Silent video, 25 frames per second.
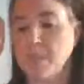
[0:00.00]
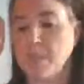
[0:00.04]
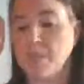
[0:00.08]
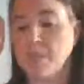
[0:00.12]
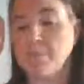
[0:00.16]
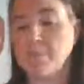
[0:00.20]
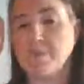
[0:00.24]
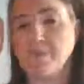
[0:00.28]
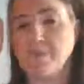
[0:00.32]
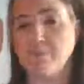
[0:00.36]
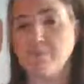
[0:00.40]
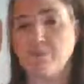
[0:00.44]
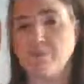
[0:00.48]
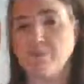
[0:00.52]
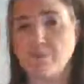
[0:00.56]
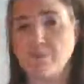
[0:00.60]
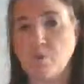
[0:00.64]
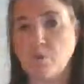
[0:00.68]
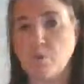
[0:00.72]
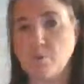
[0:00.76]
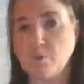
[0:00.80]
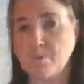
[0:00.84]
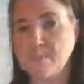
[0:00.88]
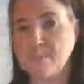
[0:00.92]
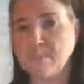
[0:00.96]
But if you have the
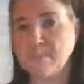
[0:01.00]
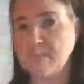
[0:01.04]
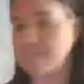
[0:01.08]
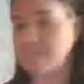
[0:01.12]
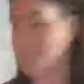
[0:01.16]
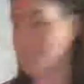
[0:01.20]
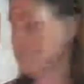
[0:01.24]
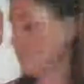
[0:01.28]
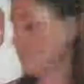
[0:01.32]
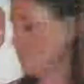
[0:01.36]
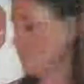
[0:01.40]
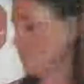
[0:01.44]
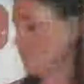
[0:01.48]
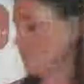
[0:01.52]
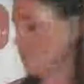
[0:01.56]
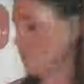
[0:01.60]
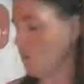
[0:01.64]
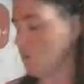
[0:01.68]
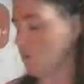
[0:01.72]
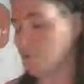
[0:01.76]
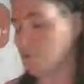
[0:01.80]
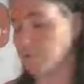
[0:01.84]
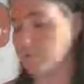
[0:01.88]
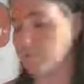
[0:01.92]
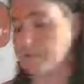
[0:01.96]
old set,
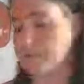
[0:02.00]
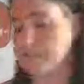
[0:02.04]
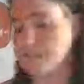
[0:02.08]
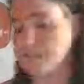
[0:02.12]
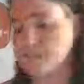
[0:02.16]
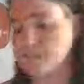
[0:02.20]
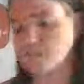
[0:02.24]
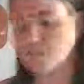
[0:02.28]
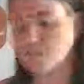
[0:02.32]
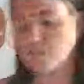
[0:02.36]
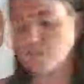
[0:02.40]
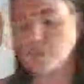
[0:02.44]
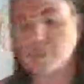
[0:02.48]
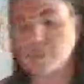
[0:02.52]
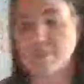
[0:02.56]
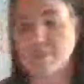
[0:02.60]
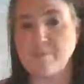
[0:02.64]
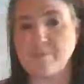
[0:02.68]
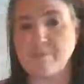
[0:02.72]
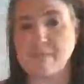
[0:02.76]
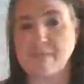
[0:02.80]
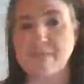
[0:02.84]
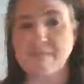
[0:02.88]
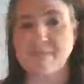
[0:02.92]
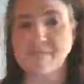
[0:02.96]
the only way to store
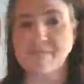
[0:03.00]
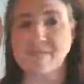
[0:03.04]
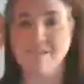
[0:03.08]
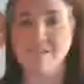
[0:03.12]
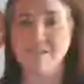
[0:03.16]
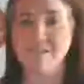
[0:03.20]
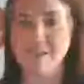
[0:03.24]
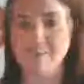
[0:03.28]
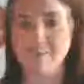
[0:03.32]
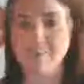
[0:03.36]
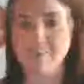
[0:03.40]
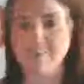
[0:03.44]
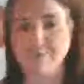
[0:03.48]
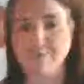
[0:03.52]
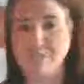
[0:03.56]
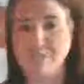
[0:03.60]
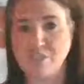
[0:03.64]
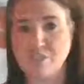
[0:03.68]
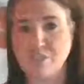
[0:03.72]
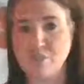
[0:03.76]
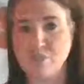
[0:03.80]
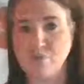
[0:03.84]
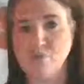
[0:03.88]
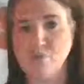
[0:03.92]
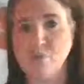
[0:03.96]
them is on top of each
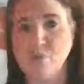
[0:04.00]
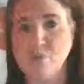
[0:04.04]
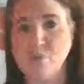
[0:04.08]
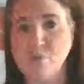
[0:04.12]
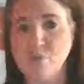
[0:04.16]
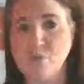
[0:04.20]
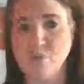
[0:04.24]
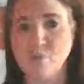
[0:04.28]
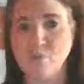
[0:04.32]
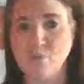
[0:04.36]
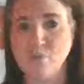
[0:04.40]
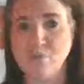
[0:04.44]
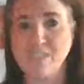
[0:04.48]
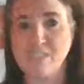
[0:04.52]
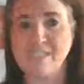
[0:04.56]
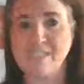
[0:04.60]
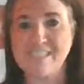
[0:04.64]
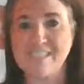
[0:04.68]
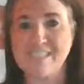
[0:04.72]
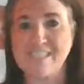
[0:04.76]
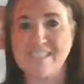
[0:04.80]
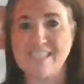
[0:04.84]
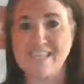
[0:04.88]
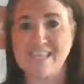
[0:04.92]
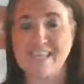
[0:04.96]
other, so you can
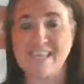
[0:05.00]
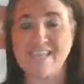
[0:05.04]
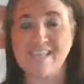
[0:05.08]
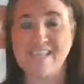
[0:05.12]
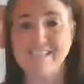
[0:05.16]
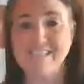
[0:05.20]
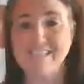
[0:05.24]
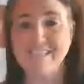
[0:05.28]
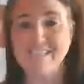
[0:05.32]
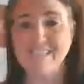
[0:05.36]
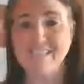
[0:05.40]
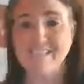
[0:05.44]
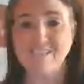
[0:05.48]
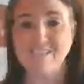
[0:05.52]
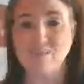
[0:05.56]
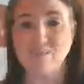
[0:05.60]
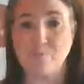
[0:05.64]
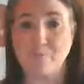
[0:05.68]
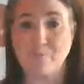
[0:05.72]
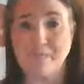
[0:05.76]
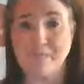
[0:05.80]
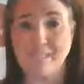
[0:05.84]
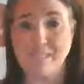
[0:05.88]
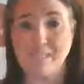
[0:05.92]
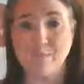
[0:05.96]
see, and this is still
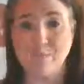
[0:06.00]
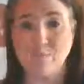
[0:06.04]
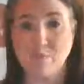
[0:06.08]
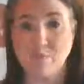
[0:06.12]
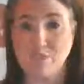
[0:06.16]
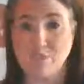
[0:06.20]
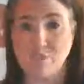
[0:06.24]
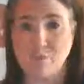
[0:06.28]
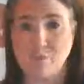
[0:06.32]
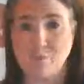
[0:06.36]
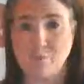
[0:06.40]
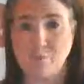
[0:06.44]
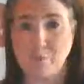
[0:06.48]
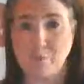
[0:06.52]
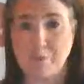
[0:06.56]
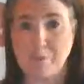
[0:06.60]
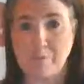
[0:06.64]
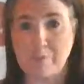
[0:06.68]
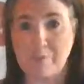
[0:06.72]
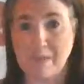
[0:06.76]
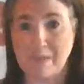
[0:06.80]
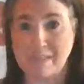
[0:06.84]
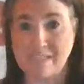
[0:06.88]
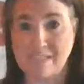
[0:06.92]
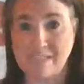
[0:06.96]
missing one, so it would be
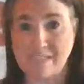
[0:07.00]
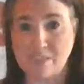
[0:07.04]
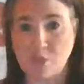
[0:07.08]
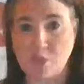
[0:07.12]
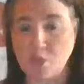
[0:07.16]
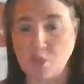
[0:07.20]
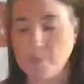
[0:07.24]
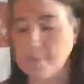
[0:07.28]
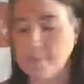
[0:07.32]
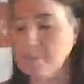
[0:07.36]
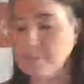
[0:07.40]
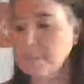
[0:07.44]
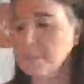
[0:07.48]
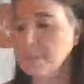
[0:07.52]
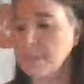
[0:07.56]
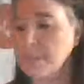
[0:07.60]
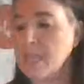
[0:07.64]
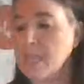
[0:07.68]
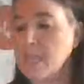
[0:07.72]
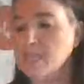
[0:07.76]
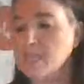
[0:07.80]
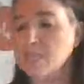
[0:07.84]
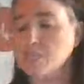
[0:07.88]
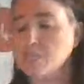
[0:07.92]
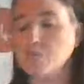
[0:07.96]
about this tall.
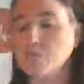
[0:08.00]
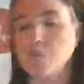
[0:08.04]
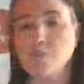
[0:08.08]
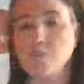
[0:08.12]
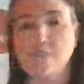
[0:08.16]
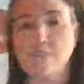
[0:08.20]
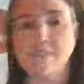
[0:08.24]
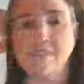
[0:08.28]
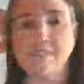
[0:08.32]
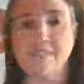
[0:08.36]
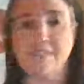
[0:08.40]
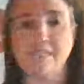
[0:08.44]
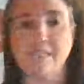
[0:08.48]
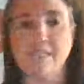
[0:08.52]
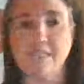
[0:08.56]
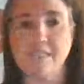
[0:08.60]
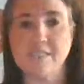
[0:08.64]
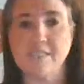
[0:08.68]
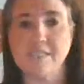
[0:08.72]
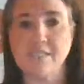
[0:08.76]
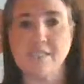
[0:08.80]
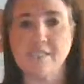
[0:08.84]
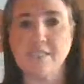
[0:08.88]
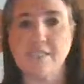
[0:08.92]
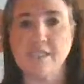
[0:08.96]
So you can see
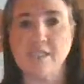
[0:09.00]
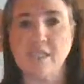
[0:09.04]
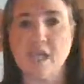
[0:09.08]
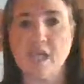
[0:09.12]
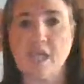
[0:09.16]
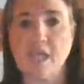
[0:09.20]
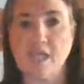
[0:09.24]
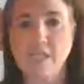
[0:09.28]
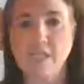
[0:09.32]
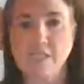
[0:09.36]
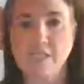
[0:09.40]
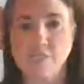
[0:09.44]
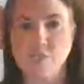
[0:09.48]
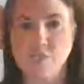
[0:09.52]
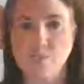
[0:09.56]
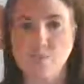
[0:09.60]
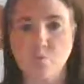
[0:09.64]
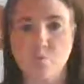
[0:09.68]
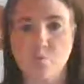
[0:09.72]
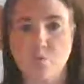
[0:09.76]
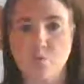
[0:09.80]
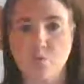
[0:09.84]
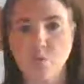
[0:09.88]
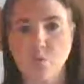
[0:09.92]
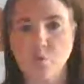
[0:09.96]
this is a lot less
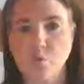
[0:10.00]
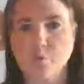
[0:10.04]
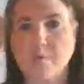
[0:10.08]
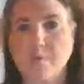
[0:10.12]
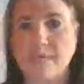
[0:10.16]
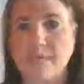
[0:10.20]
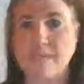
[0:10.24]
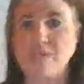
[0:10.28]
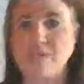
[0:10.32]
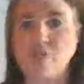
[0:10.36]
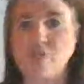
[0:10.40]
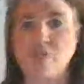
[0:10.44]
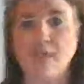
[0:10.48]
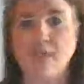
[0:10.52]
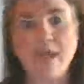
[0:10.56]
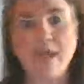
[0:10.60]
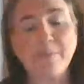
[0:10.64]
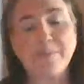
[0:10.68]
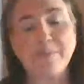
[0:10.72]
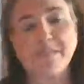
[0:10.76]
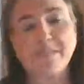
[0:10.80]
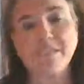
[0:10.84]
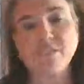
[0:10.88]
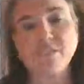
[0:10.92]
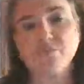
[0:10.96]
room in your
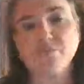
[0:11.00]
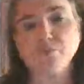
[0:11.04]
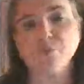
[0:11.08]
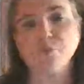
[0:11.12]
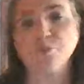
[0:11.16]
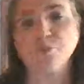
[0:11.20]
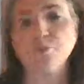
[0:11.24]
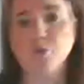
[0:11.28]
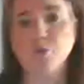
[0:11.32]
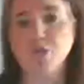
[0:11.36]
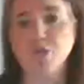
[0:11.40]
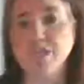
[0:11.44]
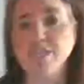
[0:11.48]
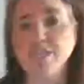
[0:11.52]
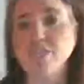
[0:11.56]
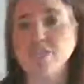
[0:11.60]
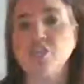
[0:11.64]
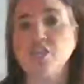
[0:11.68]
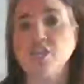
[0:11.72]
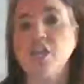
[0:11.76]
cabinets for storage.